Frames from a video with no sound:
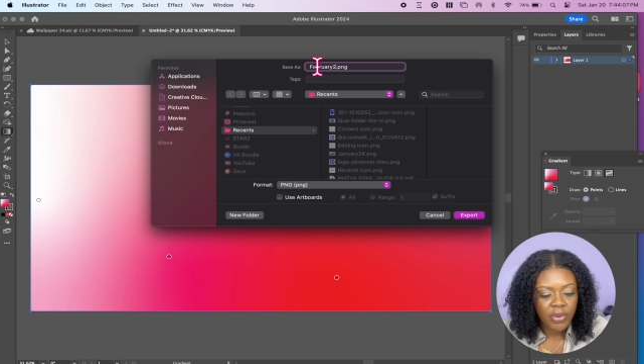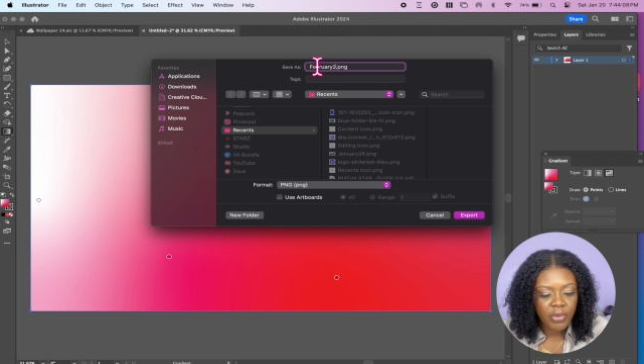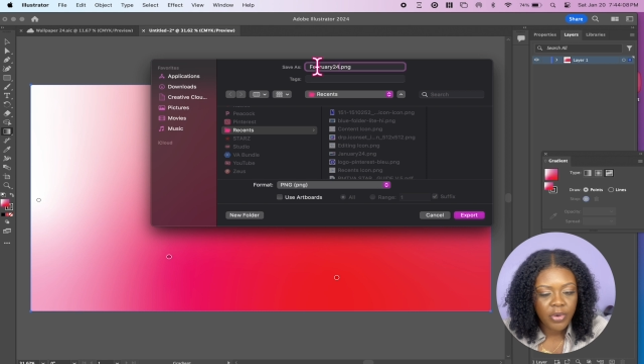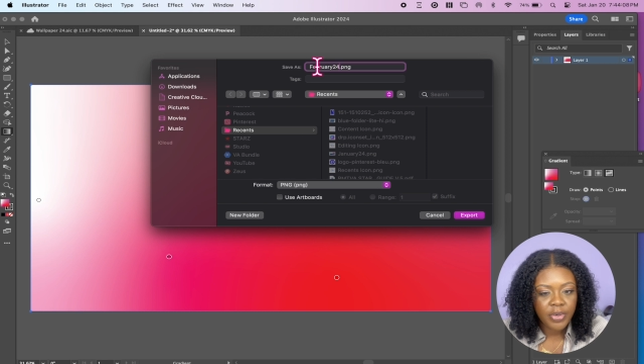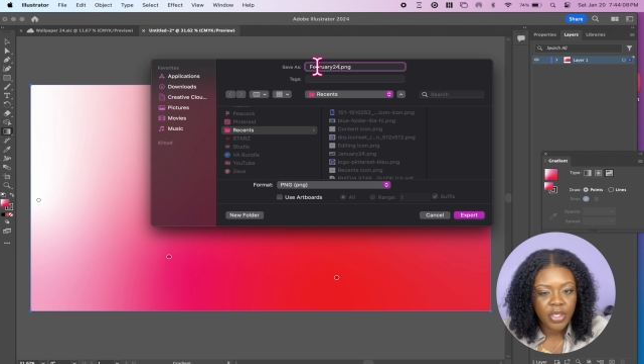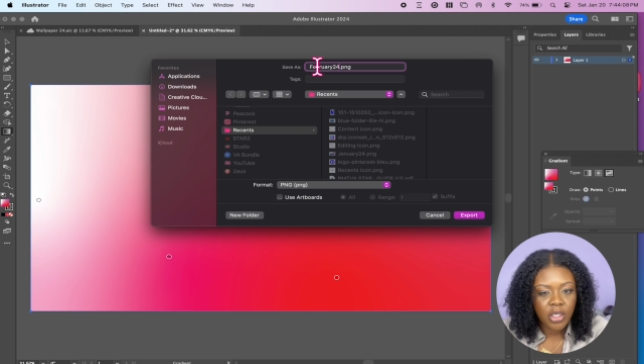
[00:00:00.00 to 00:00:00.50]

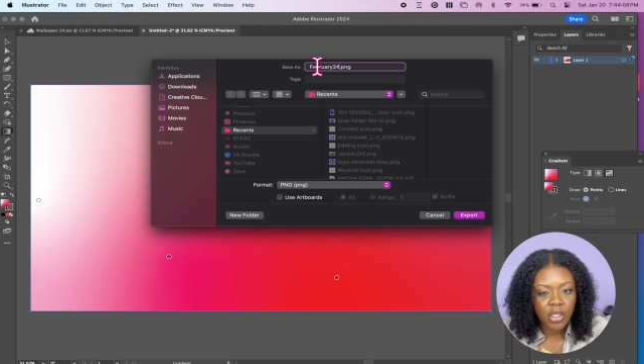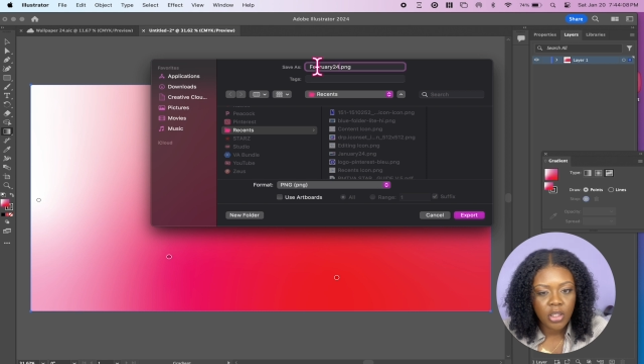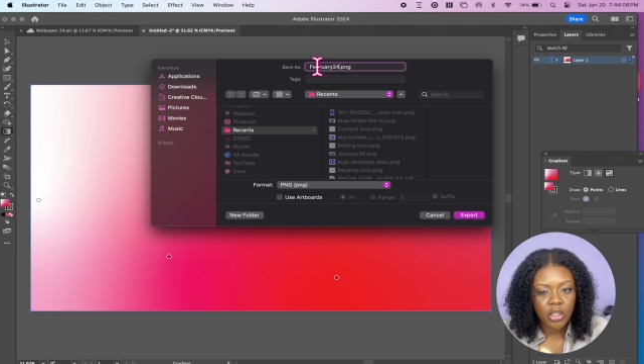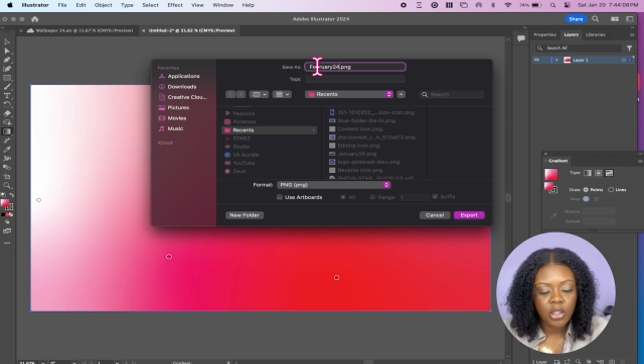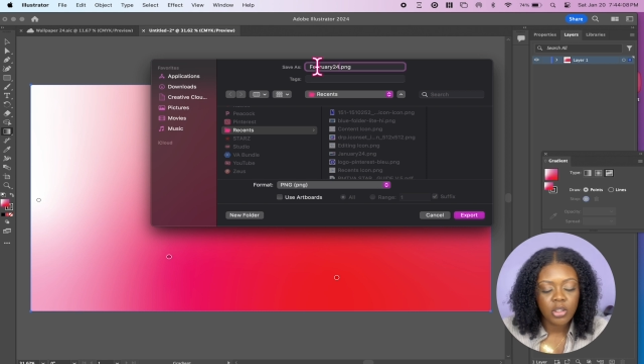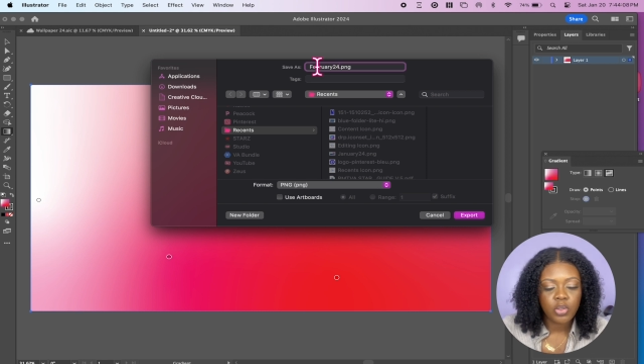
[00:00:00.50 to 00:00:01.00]
February
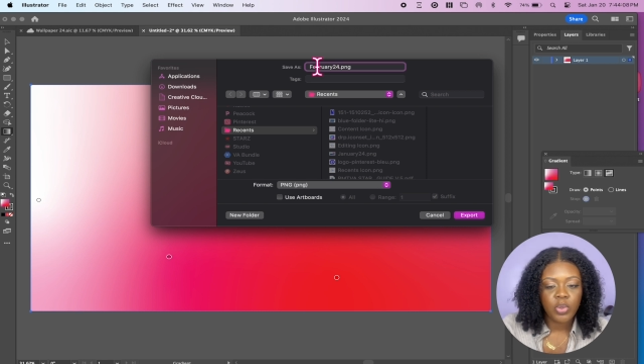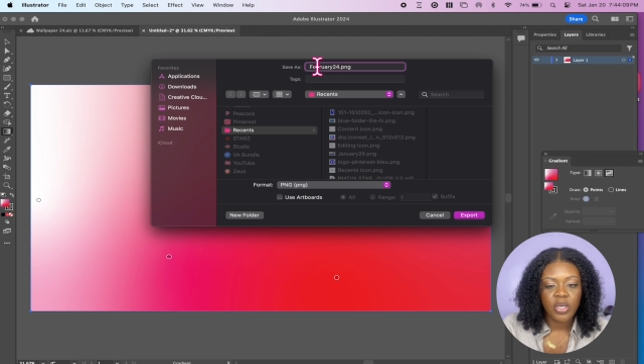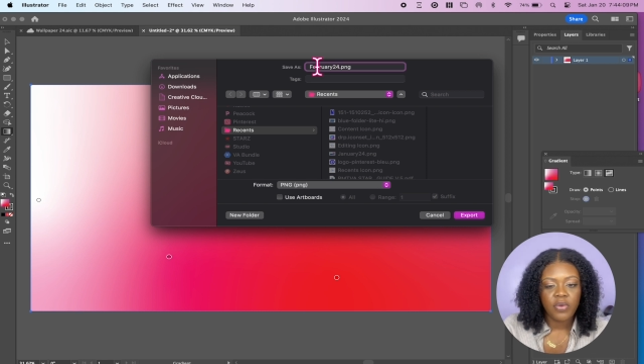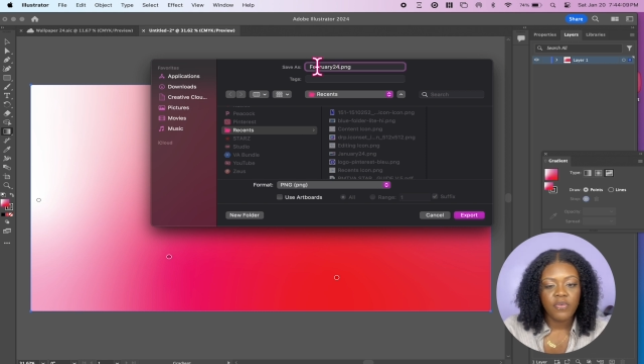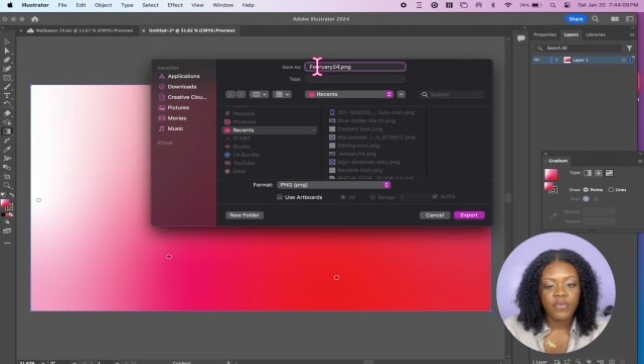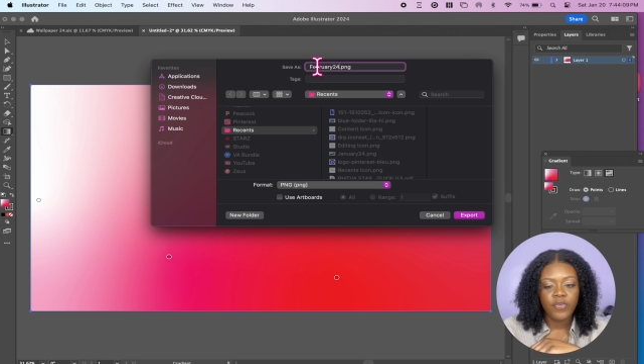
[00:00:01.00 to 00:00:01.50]

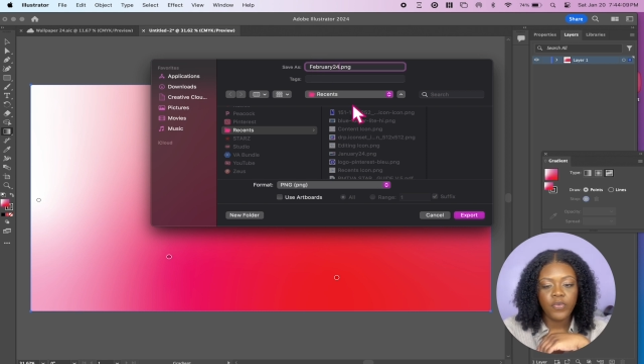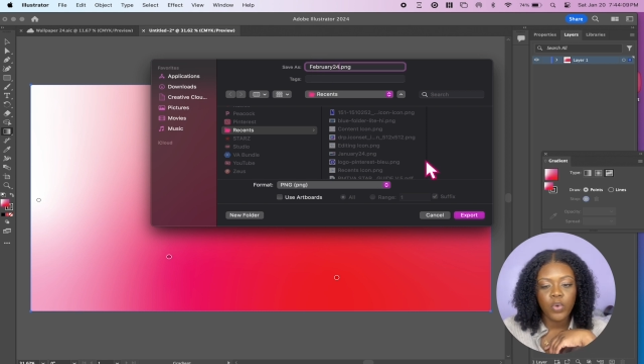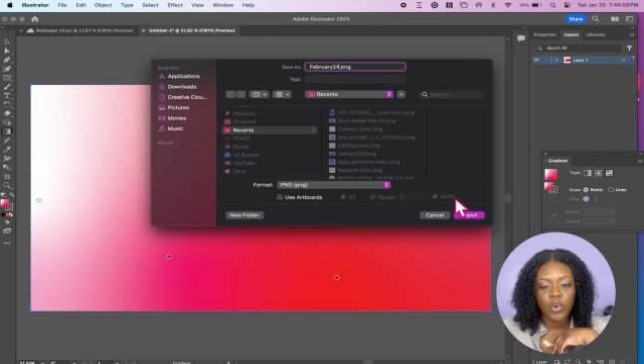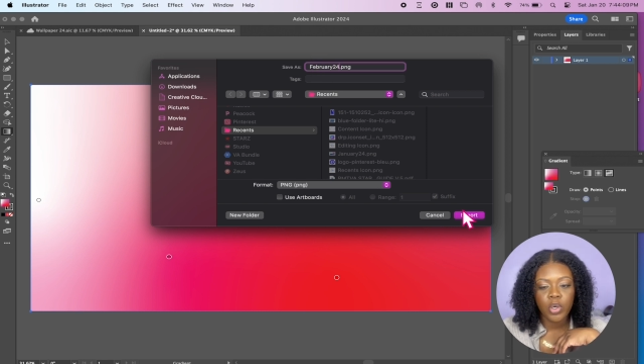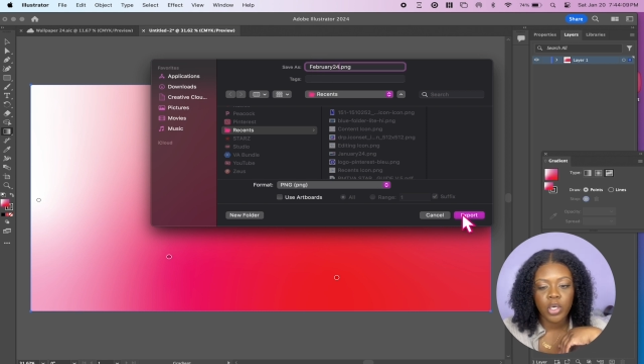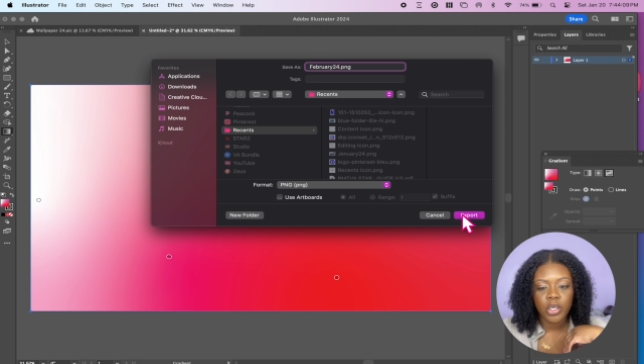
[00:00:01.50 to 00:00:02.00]

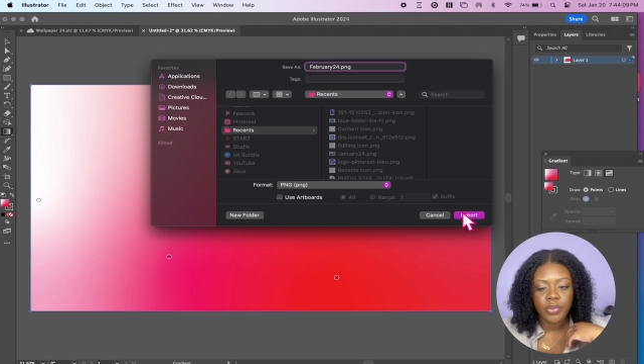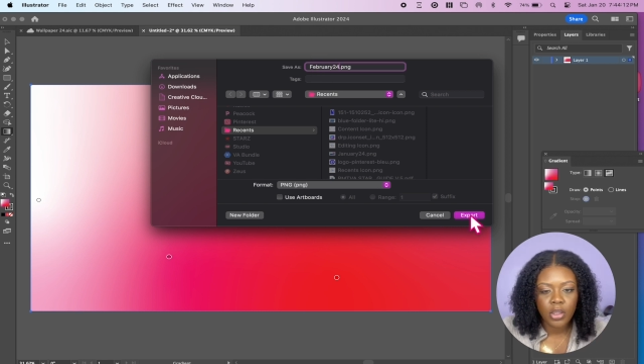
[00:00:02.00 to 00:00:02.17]
24.